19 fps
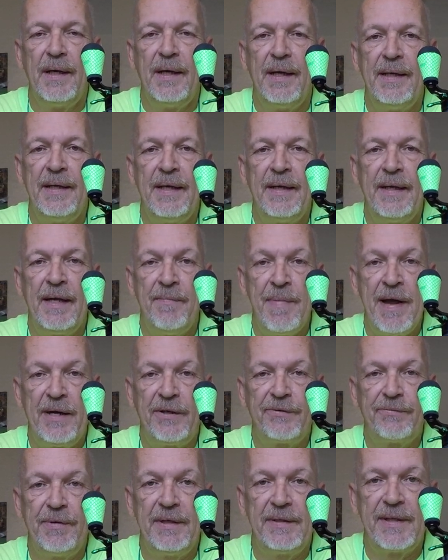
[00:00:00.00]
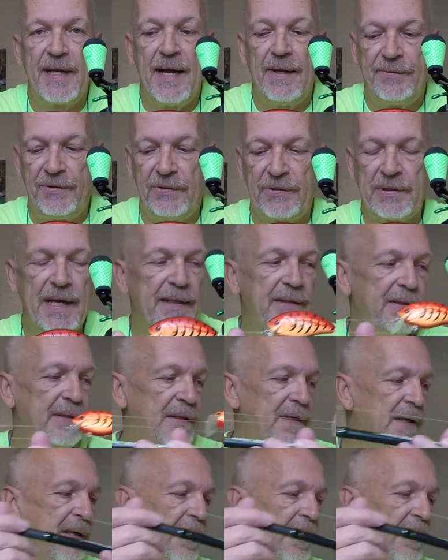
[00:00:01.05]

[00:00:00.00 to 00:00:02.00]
And it makes 3 sounds, just like the